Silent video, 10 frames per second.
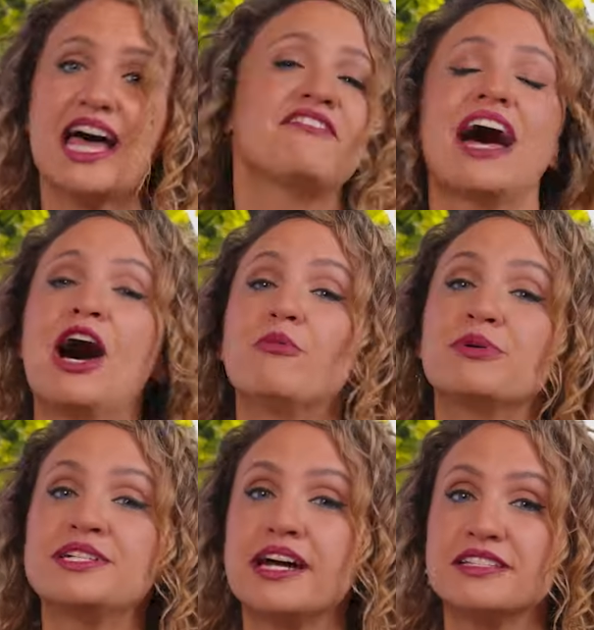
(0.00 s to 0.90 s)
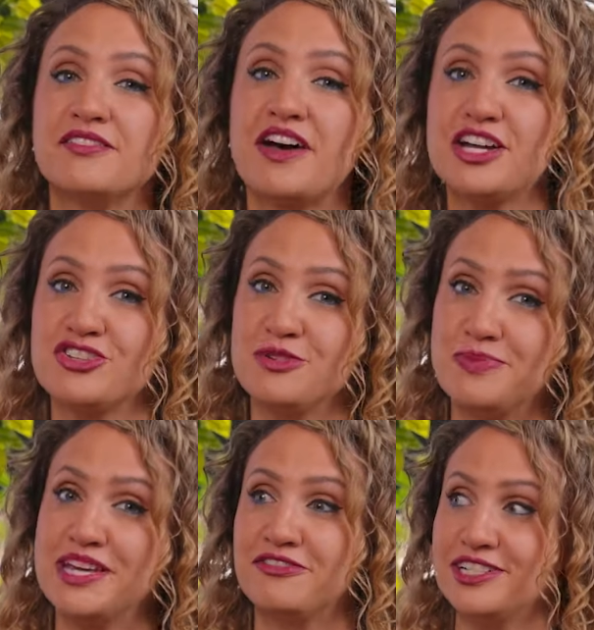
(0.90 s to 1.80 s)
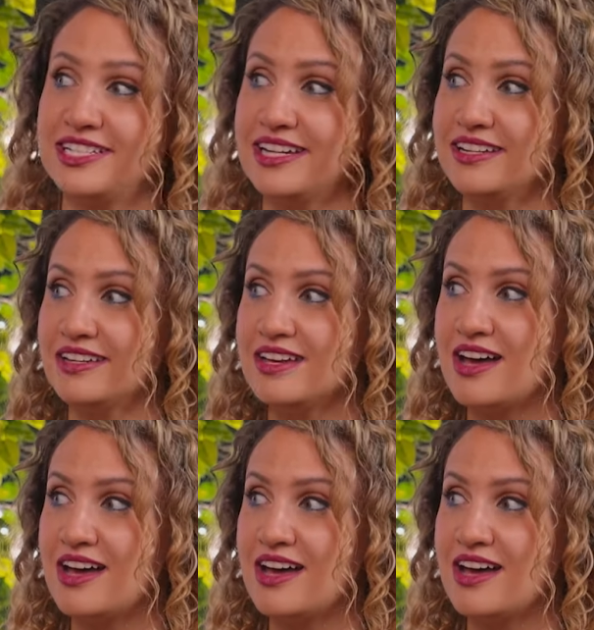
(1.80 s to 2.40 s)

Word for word: of how productive I should be every day.